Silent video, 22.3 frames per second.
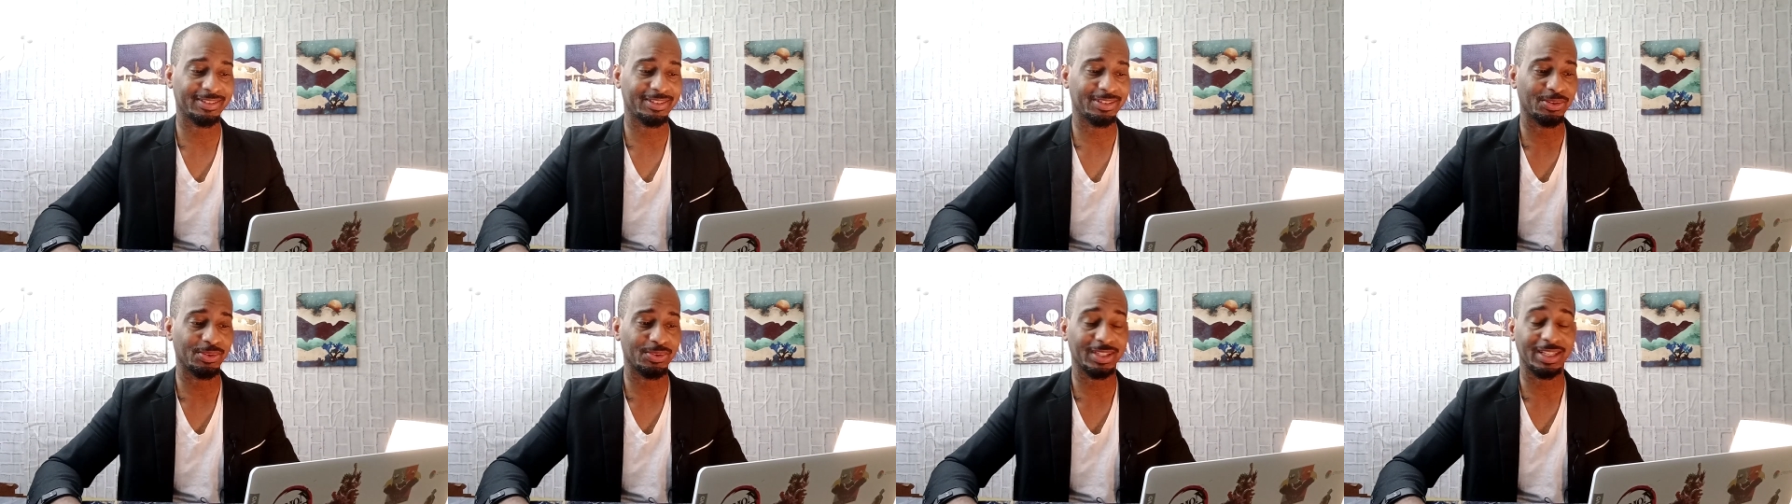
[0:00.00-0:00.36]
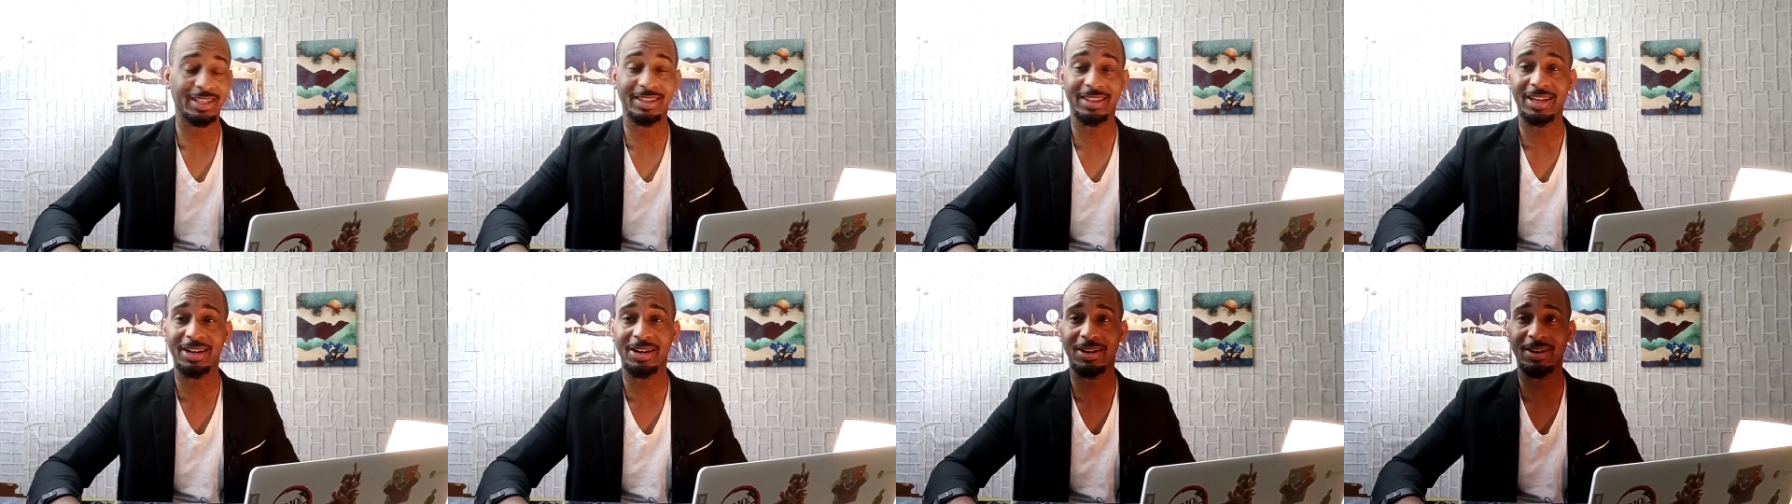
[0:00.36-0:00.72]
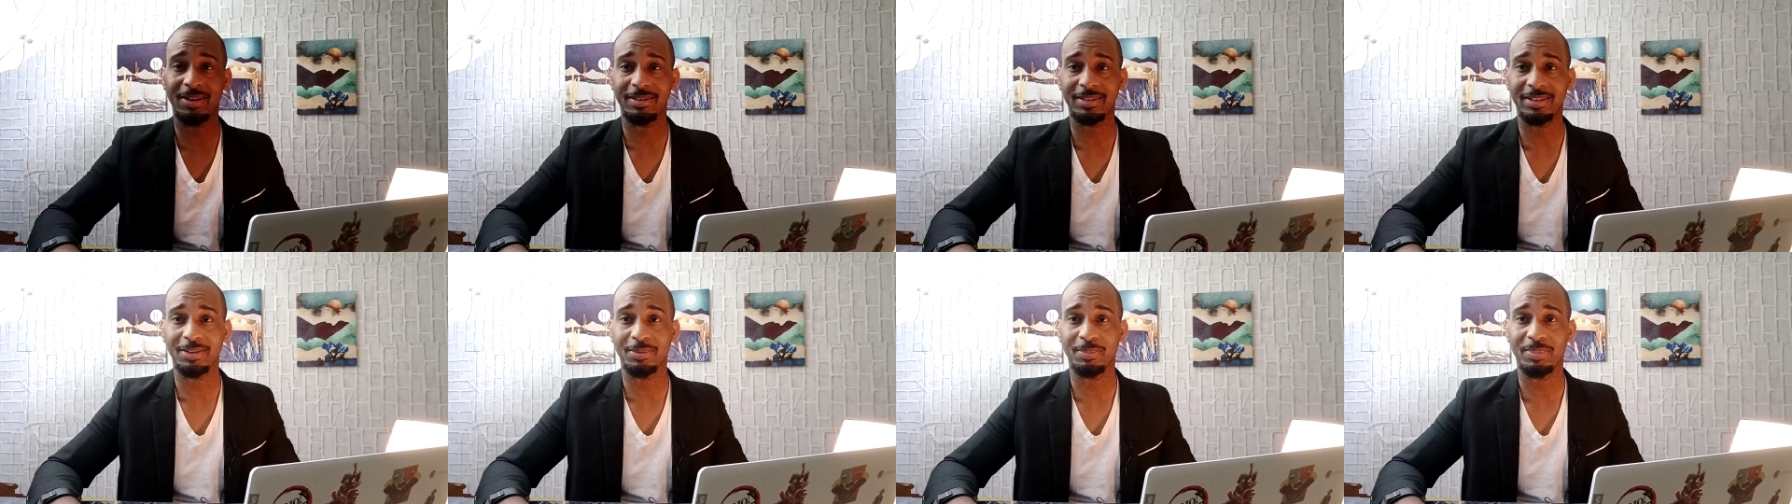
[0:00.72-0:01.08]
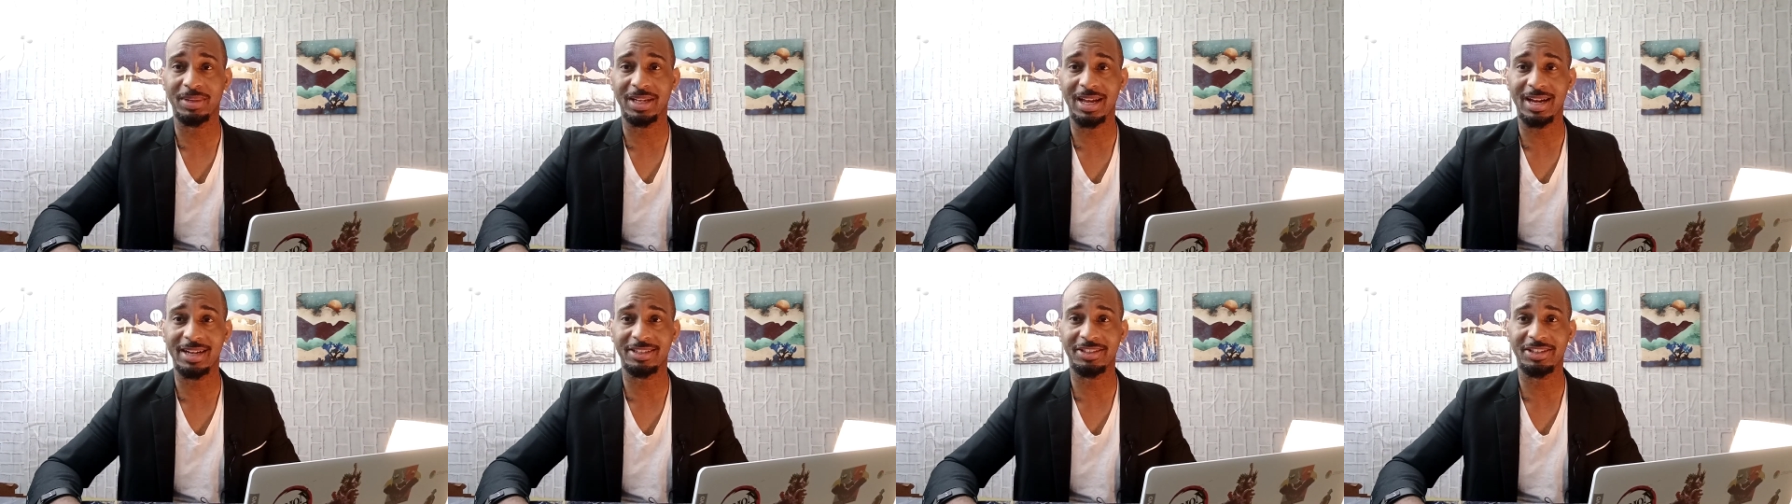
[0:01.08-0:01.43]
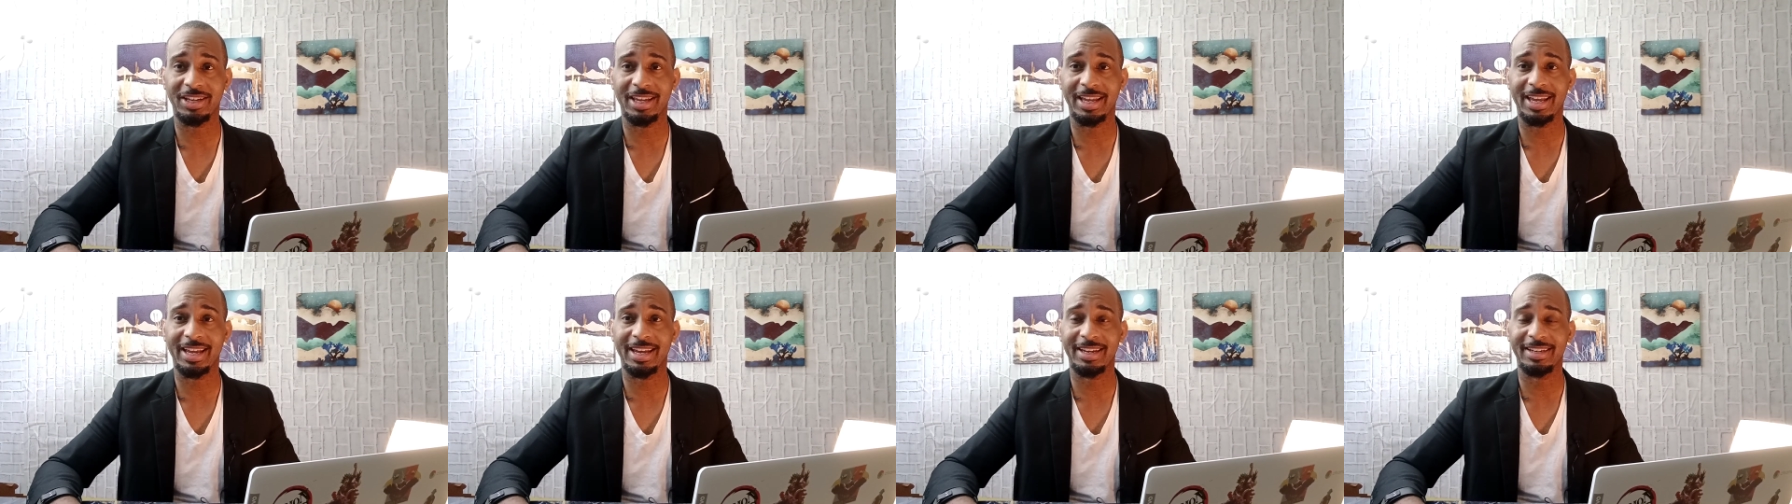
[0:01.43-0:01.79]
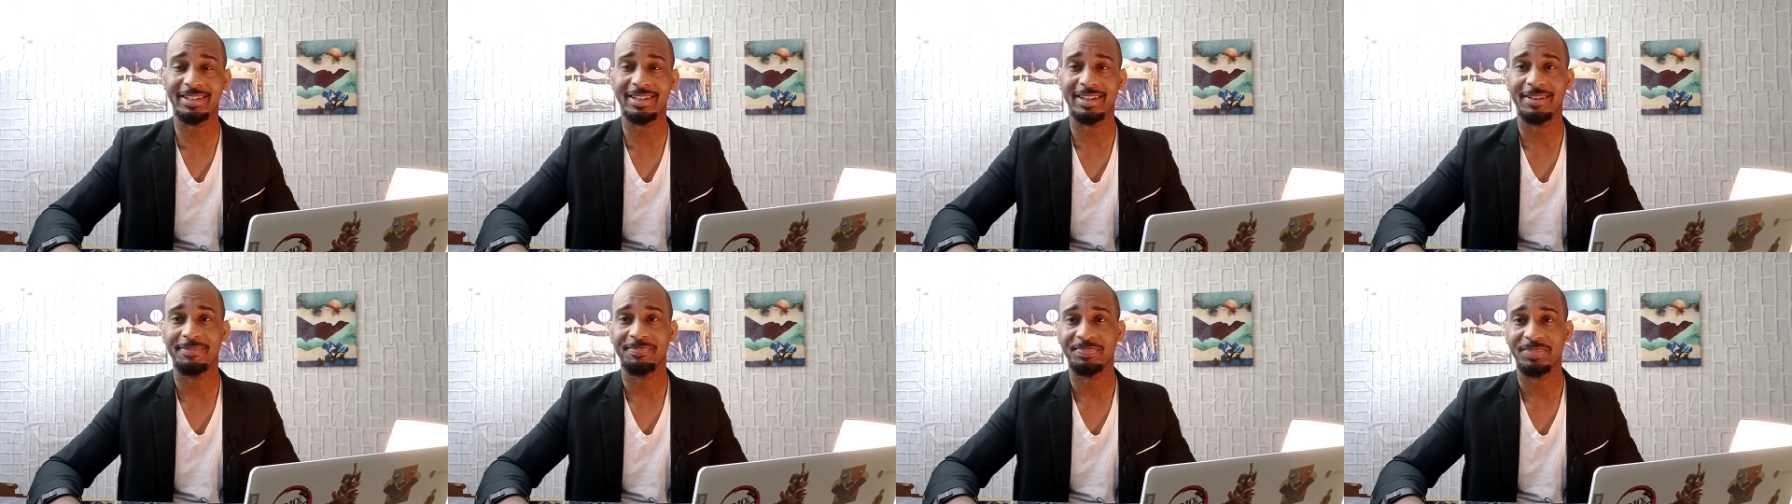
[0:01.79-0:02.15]
using their their blockchain,
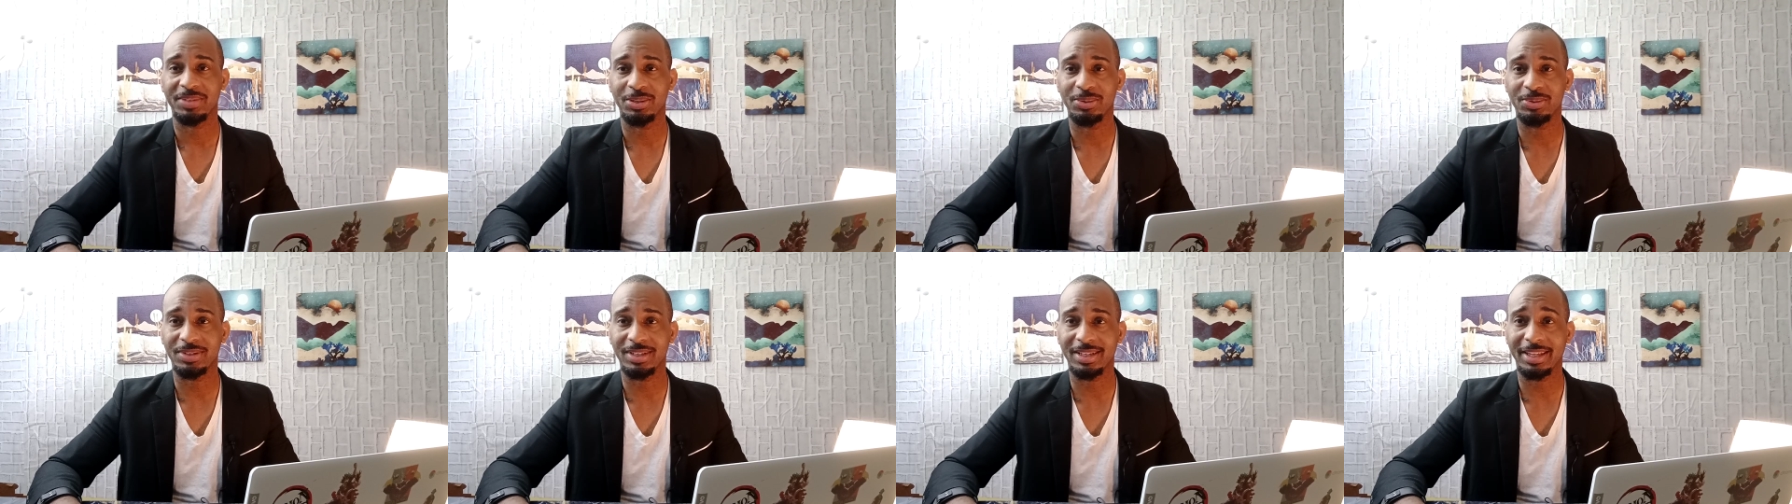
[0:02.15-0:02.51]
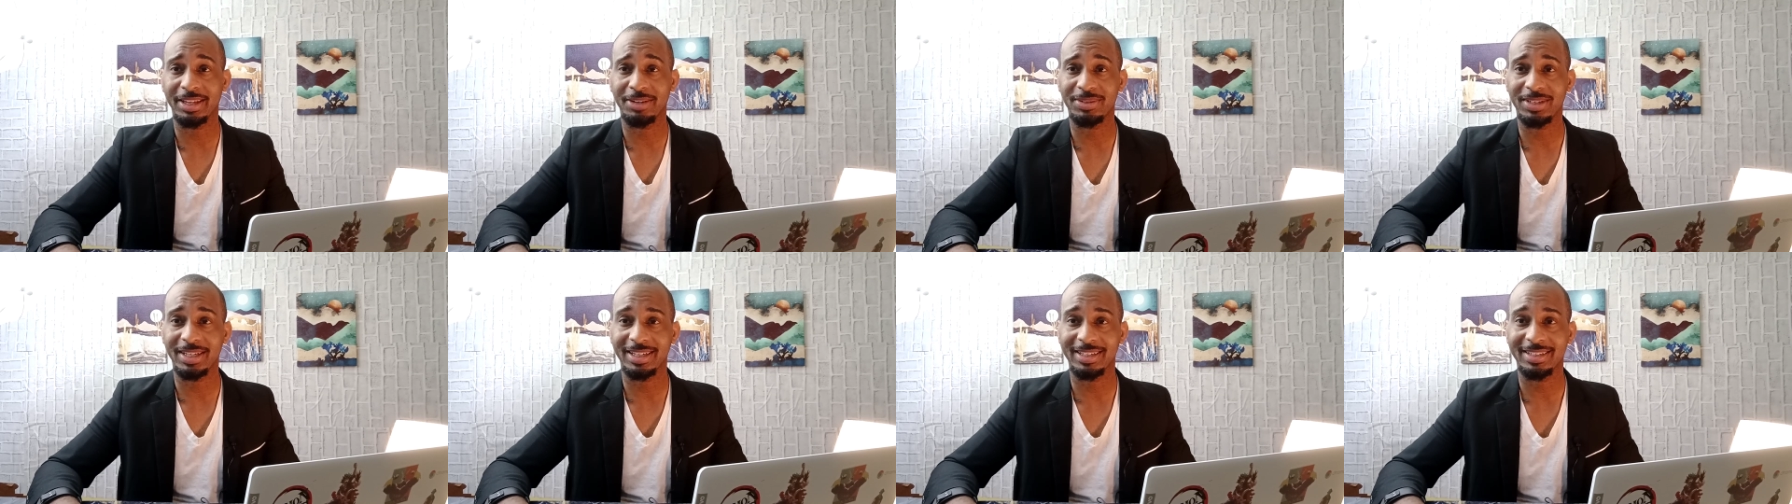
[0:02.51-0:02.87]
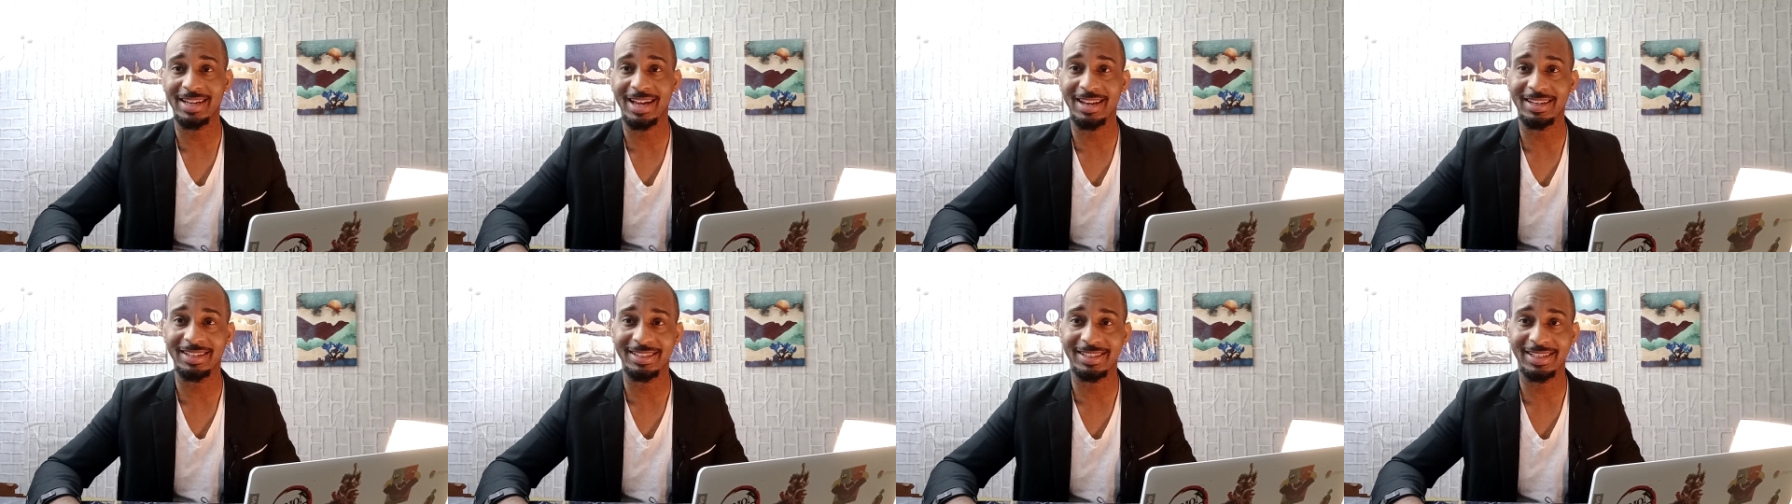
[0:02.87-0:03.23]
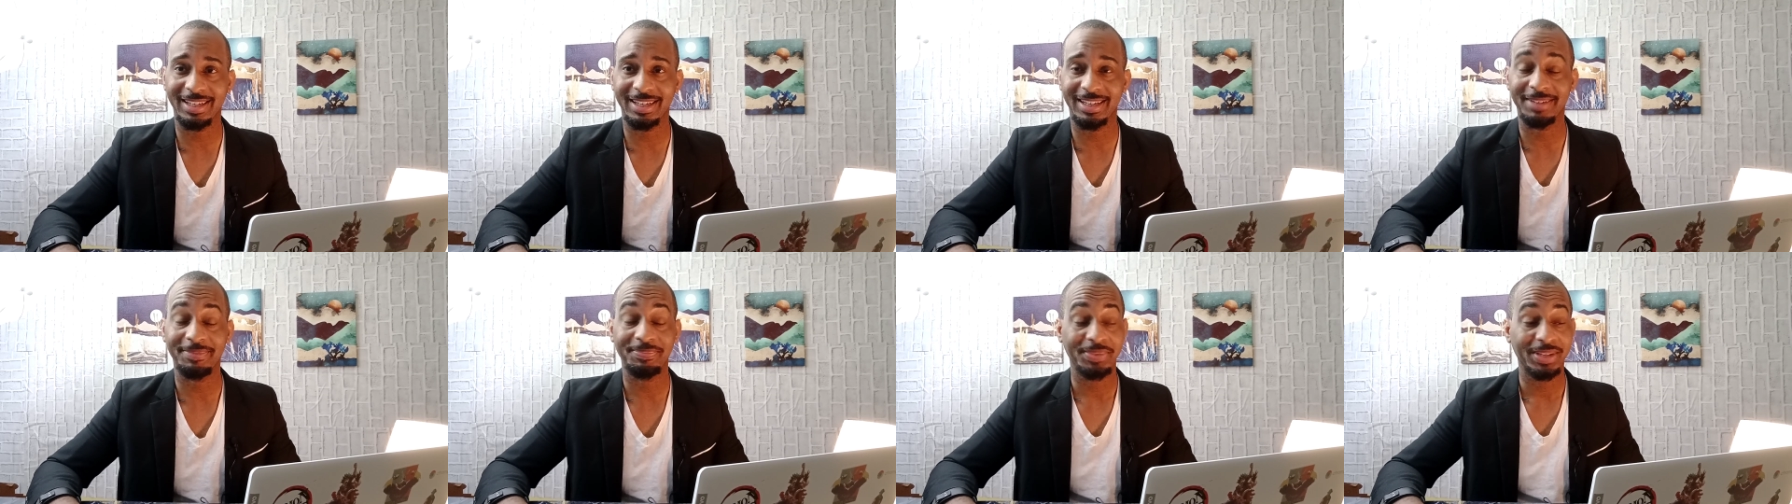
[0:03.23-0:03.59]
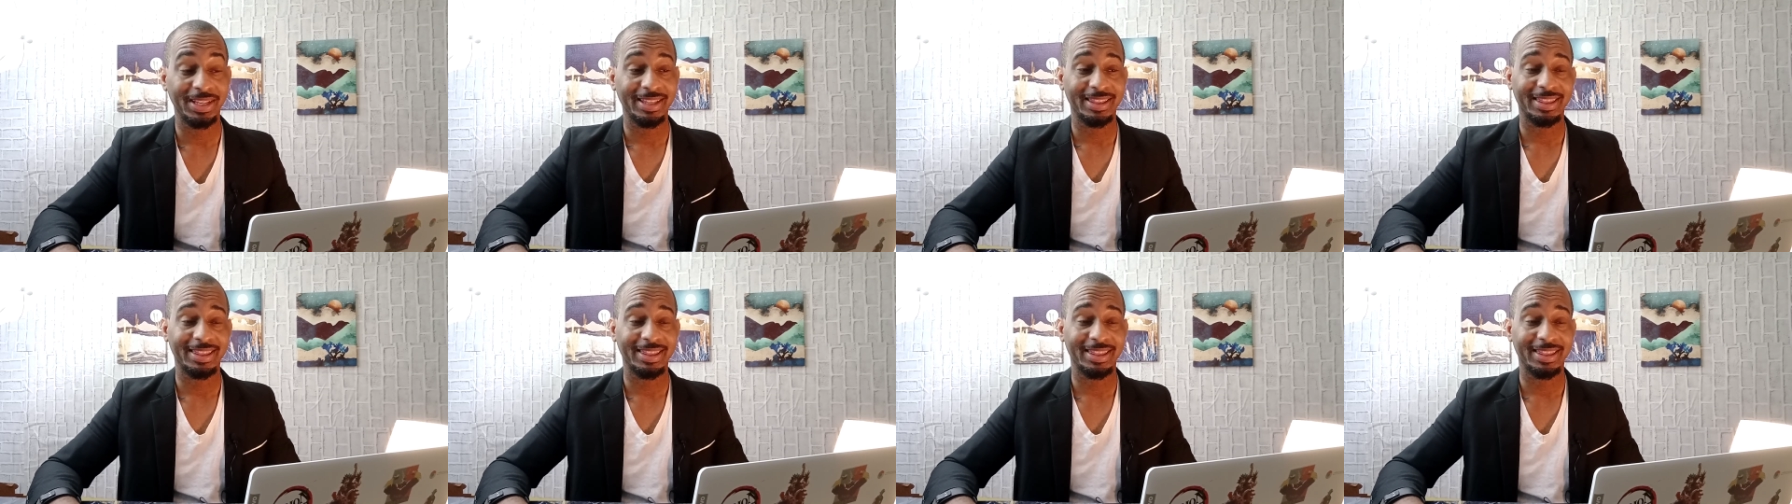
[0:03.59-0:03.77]
using their technology.